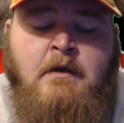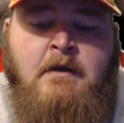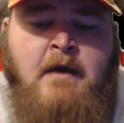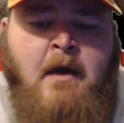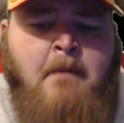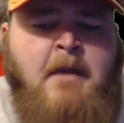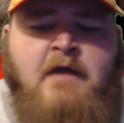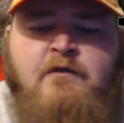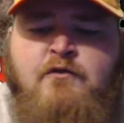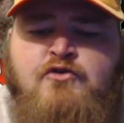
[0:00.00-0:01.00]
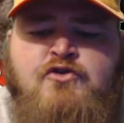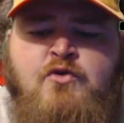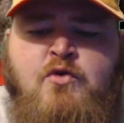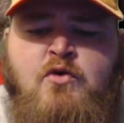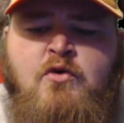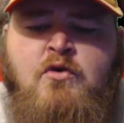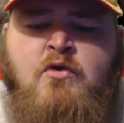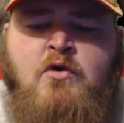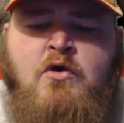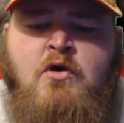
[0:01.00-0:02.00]
Now I'm not too sure
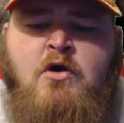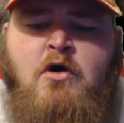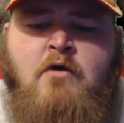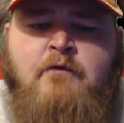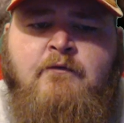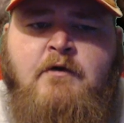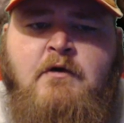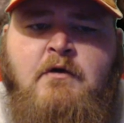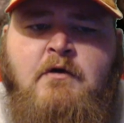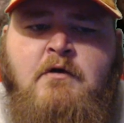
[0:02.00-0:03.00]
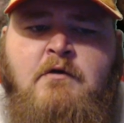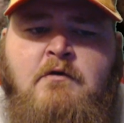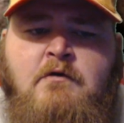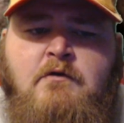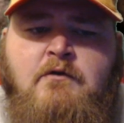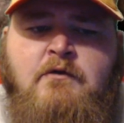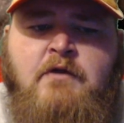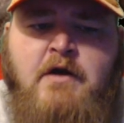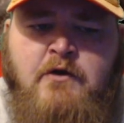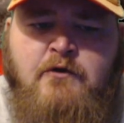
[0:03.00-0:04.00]
of
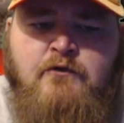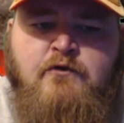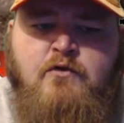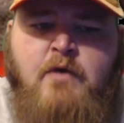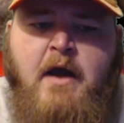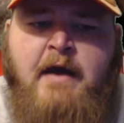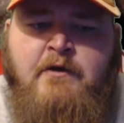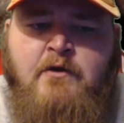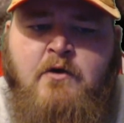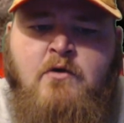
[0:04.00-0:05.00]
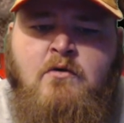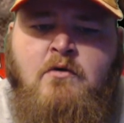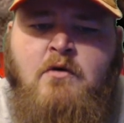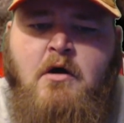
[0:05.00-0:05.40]
the other two. I know